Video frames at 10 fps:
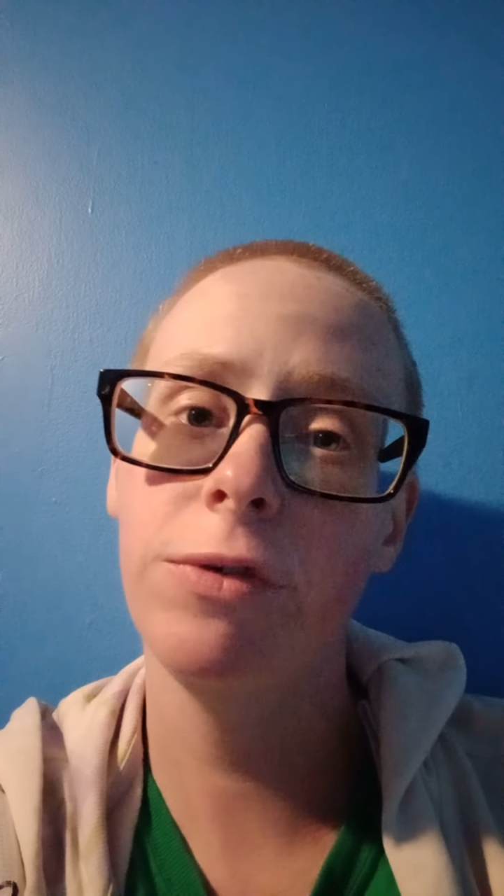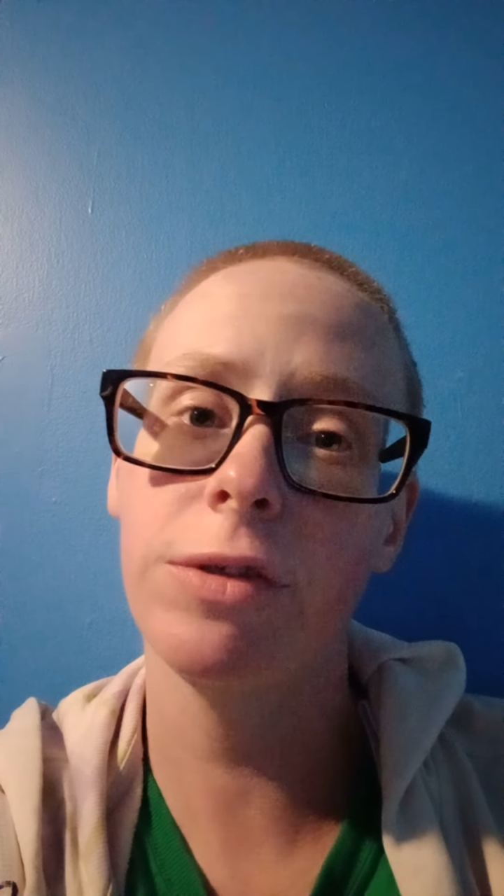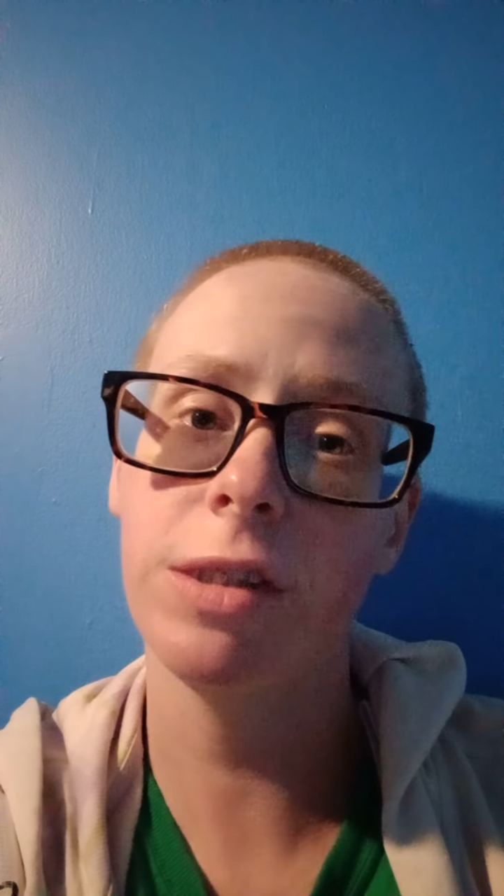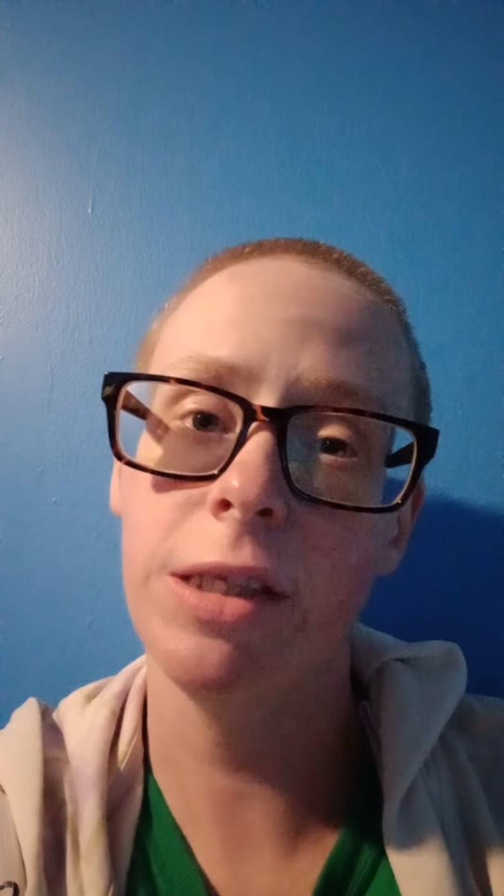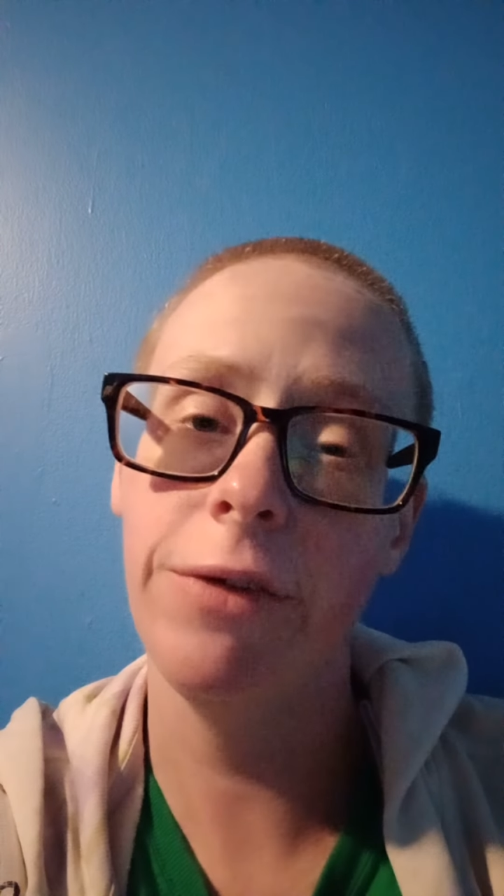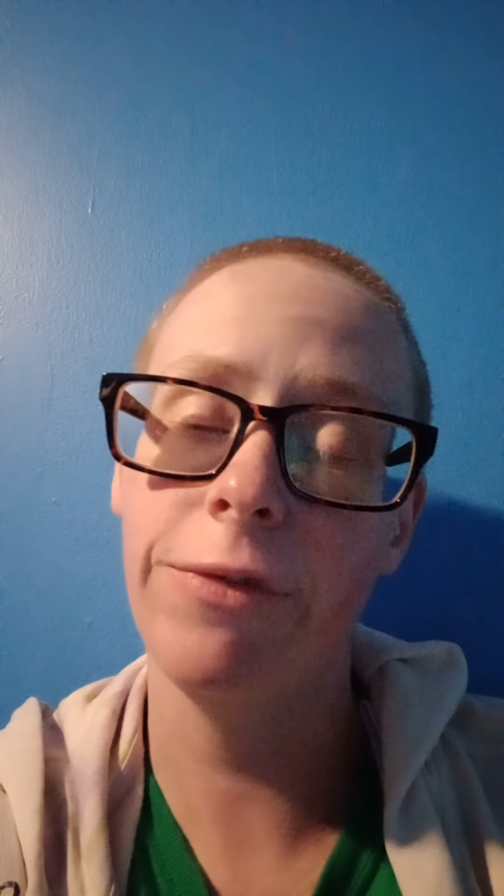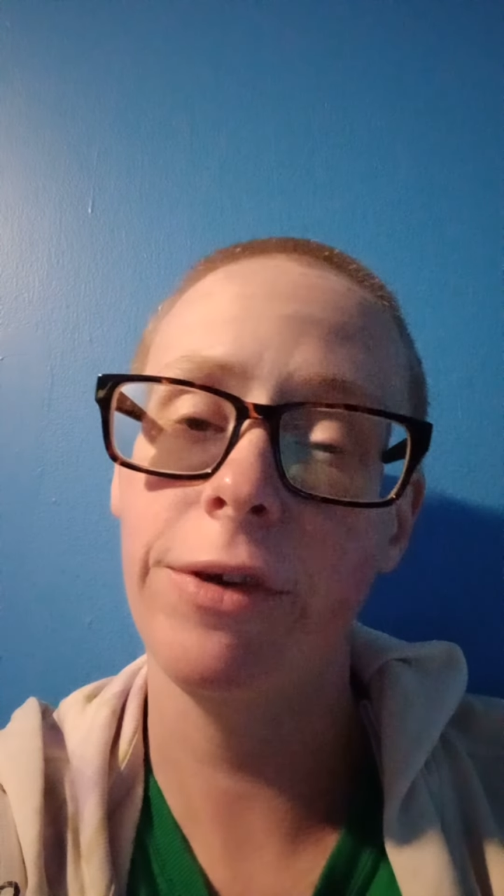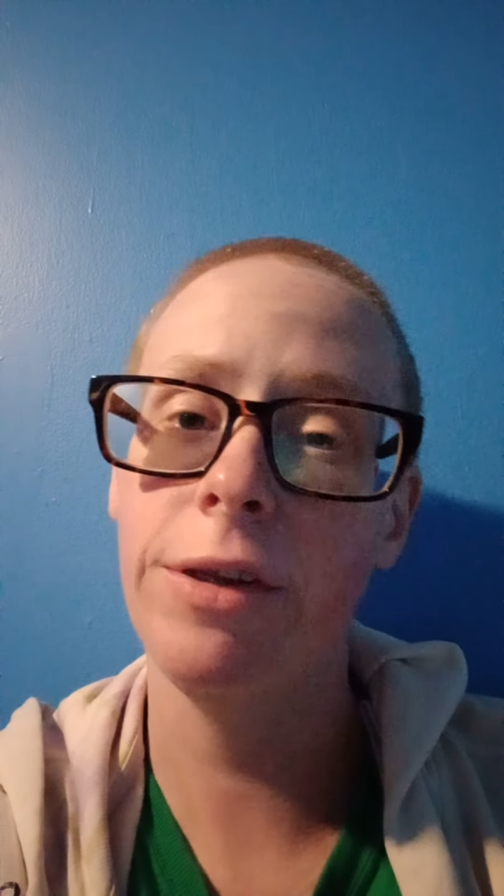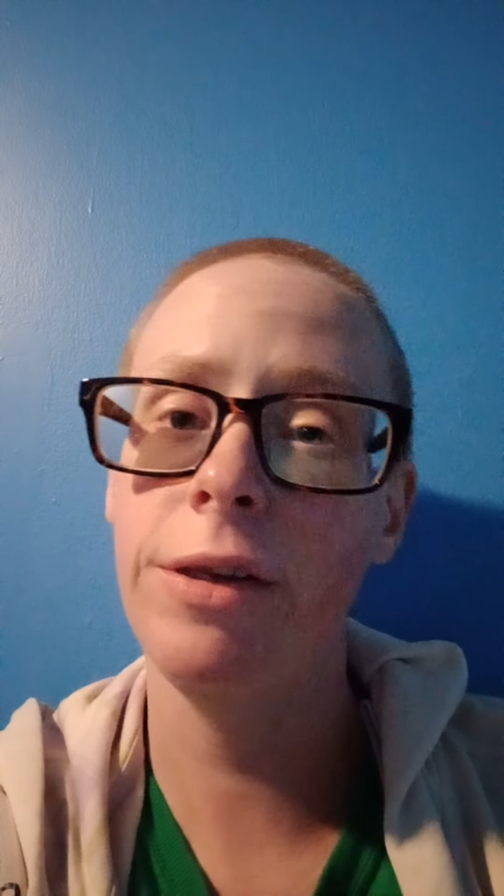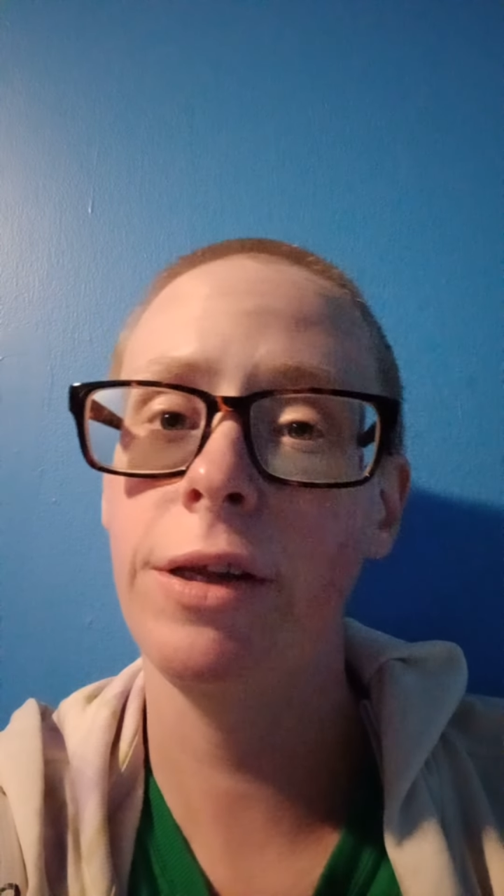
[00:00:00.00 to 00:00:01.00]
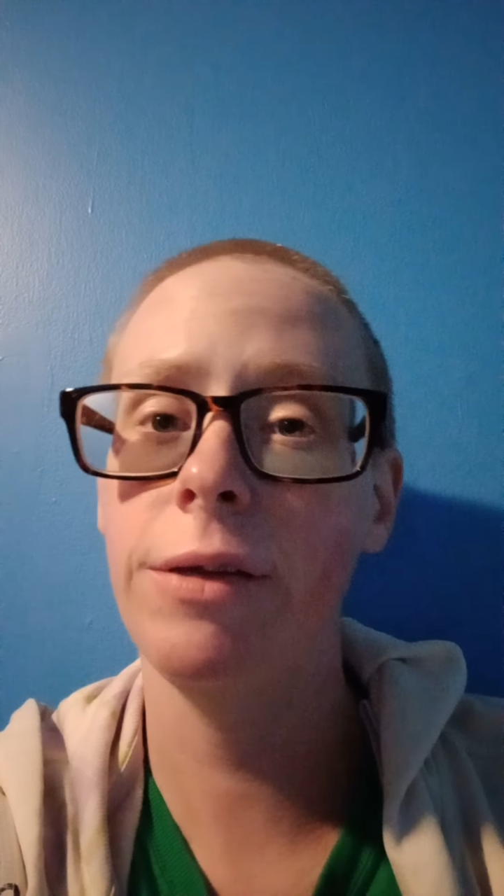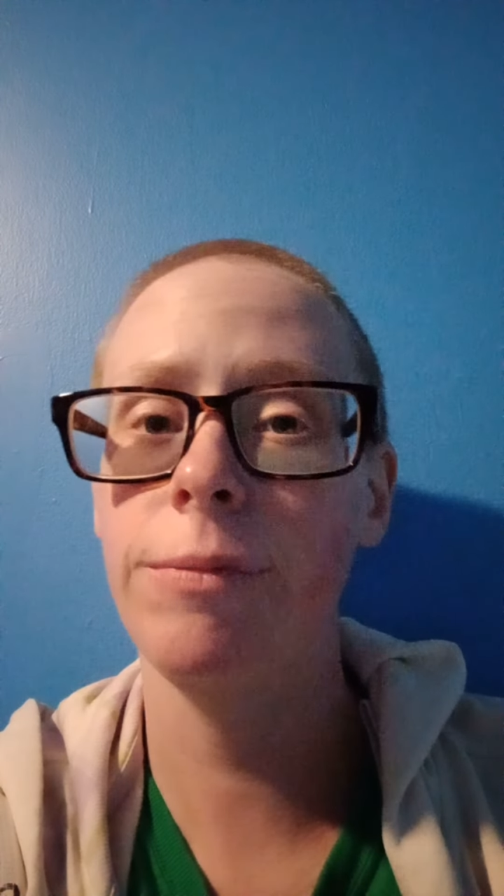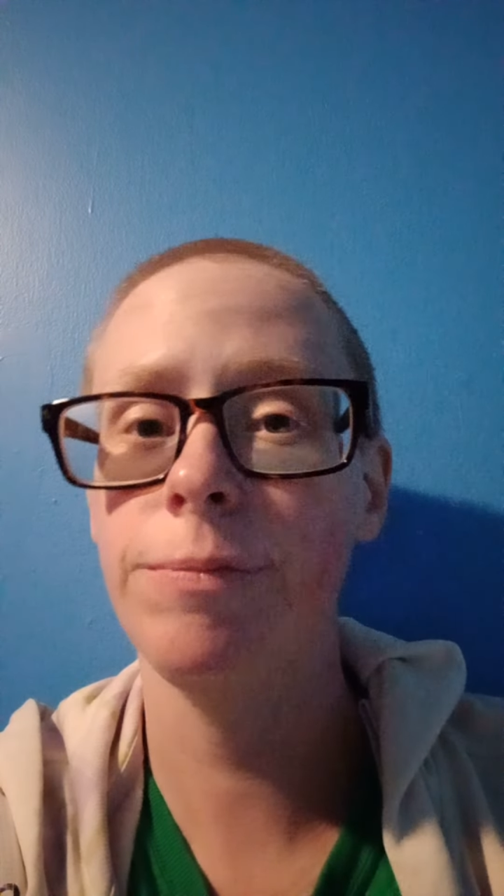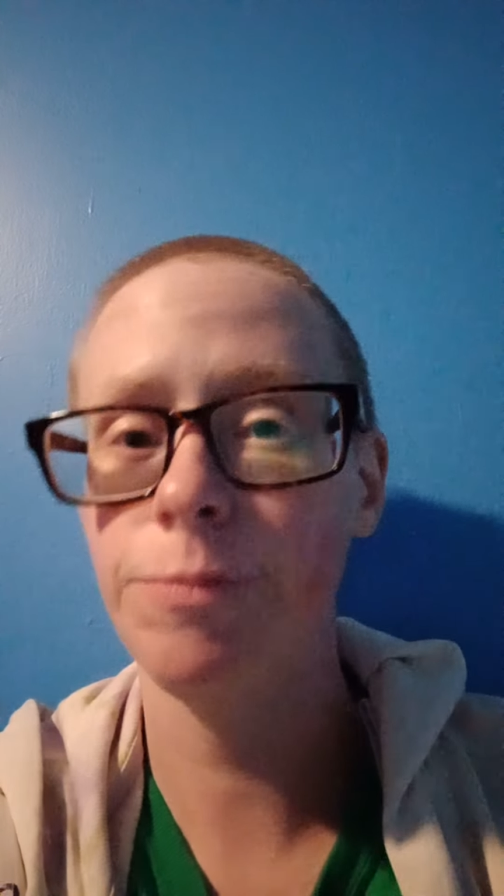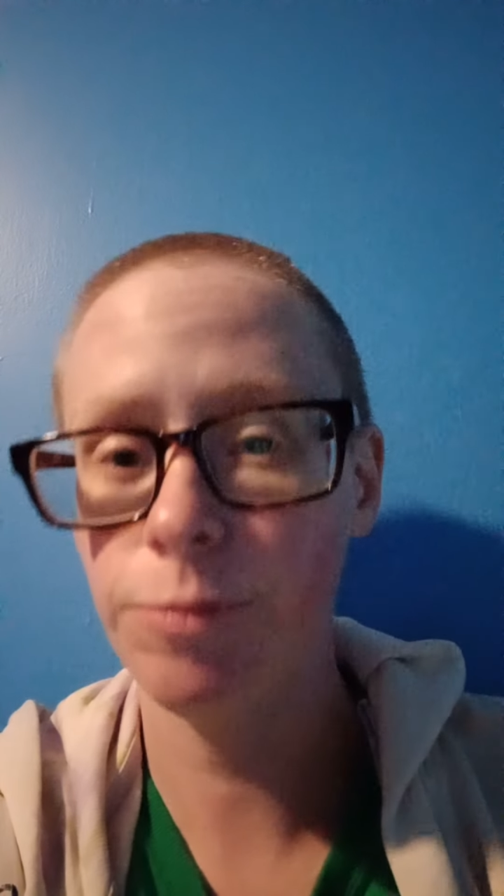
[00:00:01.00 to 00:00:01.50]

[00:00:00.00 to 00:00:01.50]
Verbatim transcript: feel safe in and